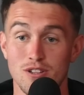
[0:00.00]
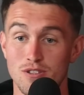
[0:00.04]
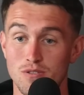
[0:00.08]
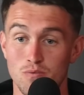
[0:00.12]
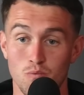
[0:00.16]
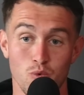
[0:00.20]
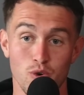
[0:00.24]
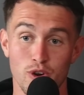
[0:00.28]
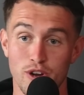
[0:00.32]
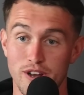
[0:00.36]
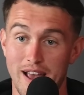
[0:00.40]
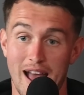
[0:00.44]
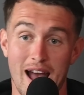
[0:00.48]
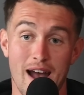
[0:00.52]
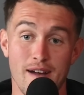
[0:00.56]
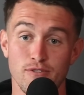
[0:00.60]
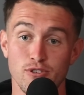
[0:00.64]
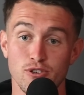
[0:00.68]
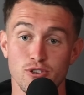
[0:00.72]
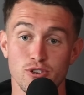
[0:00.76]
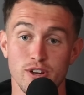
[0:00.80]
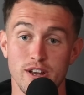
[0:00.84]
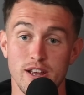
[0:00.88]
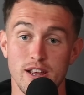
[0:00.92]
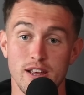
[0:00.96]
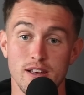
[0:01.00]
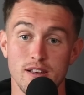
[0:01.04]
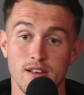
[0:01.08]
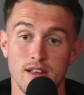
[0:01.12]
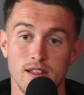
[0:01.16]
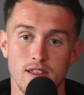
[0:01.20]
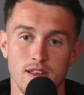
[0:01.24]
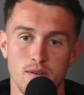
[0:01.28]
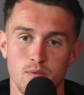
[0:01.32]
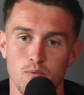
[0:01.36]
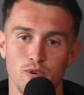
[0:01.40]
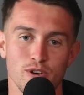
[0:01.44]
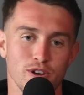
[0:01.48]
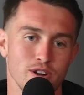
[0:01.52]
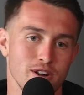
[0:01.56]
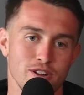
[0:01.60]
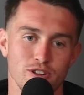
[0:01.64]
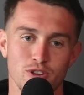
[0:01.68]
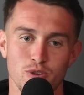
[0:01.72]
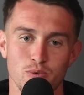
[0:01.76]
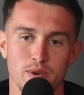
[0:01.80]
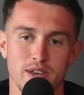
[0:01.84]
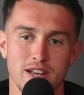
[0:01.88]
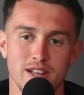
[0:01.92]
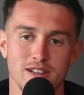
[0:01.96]
work after training, and then work on
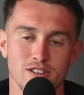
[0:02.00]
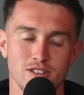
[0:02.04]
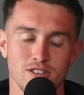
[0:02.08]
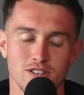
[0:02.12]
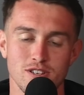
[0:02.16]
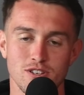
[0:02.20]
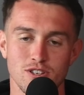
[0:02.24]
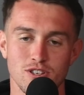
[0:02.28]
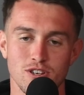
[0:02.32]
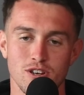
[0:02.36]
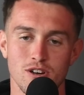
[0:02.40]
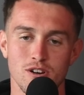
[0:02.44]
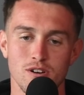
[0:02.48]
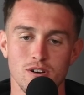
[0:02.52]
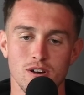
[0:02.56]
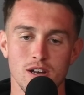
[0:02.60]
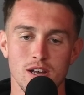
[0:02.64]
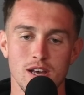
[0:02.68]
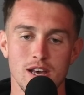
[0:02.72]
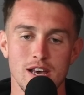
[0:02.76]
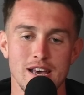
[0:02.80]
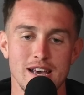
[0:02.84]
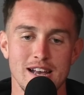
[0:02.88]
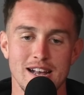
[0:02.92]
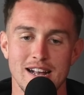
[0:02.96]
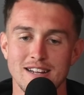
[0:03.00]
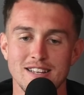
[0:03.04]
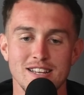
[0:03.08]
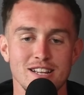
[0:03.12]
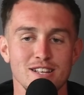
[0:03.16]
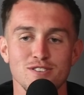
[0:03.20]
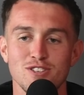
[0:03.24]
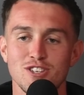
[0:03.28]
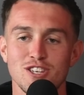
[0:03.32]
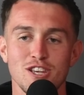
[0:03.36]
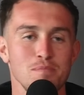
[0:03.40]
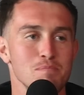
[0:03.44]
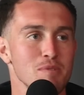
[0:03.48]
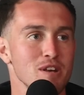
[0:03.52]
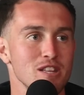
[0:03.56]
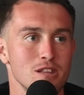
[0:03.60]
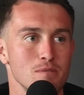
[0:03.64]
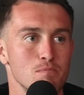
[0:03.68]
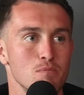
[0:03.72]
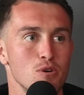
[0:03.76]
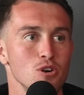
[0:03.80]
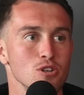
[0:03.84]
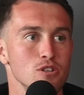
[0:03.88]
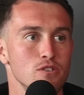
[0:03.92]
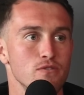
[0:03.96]
your weaknesses. So it didn't seem like the
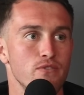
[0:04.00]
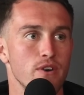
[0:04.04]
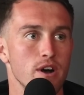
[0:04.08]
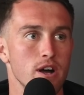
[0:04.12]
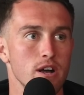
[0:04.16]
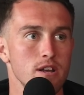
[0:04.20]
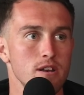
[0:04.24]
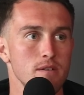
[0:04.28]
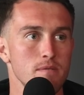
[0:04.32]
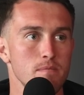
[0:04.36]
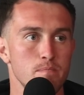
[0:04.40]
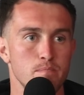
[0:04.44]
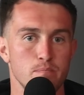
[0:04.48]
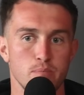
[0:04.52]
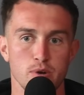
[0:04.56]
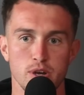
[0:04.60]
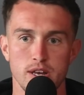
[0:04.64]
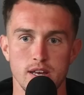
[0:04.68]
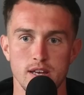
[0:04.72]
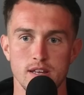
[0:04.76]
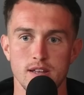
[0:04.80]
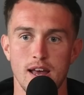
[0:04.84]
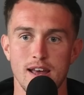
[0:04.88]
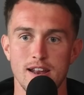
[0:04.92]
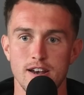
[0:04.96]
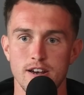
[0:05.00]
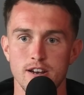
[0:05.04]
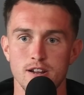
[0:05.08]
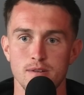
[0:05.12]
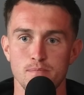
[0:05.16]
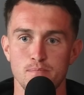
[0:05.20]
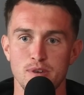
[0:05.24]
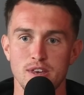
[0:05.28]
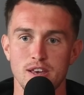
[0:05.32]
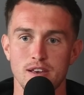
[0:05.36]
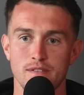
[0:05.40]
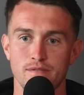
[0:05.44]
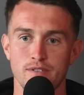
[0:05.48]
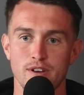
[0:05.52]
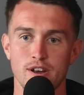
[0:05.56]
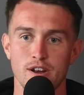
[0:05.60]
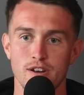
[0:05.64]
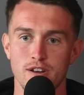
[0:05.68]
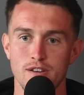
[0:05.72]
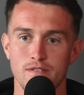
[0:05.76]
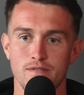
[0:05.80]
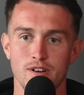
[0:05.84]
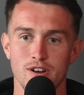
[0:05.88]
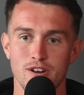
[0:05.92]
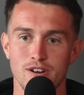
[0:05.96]
most fun, but it ended up being
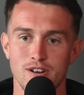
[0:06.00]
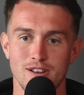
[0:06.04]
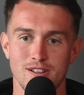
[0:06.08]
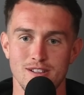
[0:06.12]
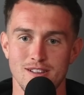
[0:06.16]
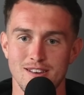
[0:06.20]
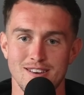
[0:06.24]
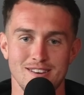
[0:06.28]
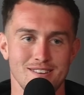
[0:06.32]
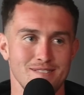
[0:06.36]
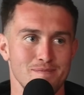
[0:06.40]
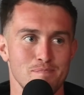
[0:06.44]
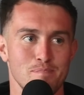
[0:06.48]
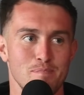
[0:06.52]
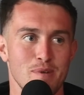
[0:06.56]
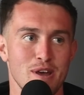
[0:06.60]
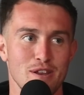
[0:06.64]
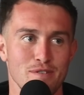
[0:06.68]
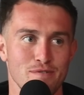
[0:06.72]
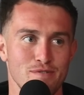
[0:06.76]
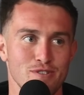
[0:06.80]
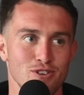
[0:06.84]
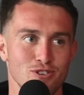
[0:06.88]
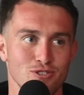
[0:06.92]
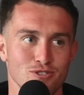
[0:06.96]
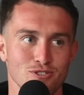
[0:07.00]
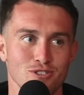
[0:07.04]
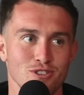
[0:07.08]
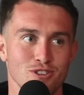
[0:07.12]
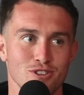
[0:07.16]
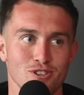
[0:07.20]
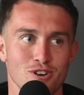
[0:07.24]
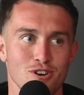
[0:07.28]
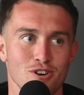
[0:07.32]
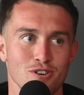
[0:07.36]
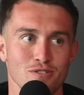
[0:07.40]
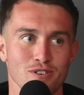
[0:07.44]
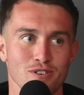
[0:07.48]
very, very like beneficial in the long